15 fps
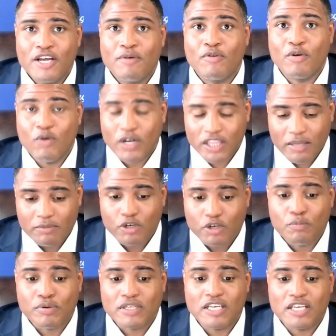We want them
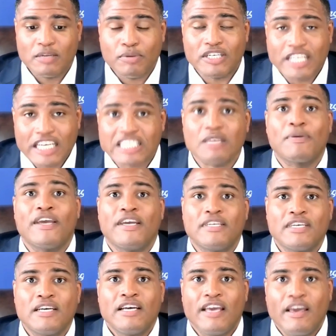to participate
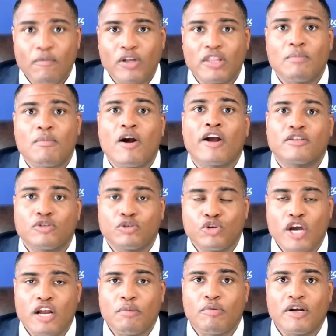in what the markets are
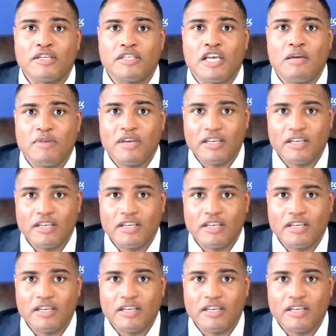trying to price in,